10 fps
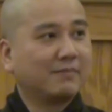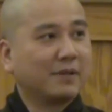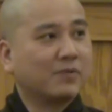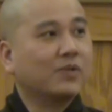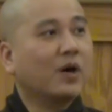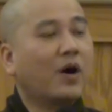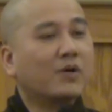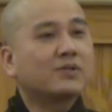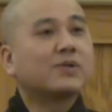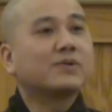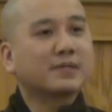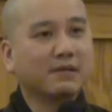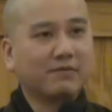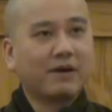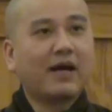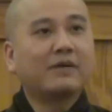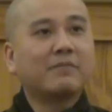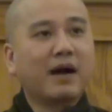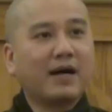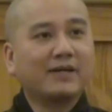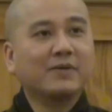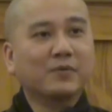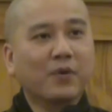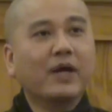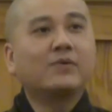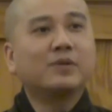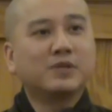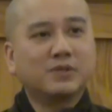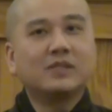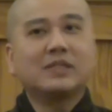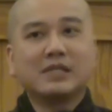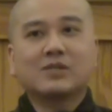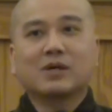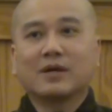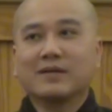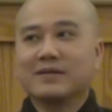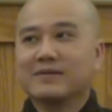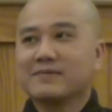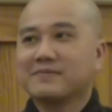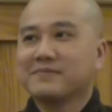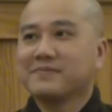but we also survive by the way we treat each other.